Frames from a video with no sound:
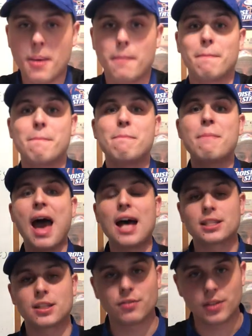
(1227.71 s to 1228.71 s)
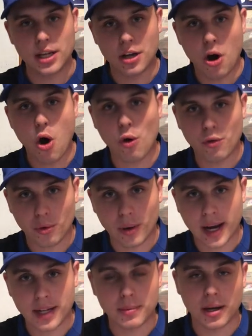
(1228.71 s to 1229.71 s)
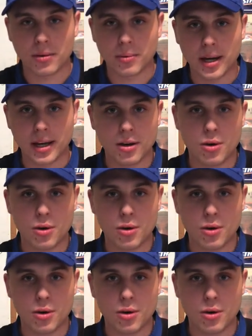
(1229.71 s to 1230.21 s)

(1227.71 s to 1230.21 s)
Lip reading: massively overranked, by the way,